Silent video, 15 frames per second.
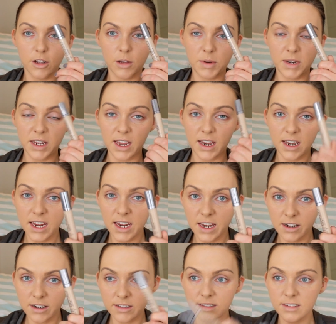Urban Decay
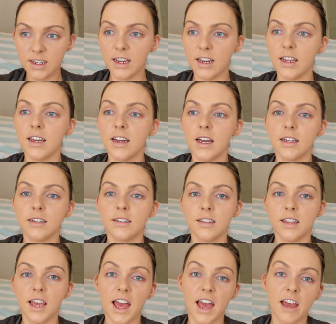Naked Concealer to the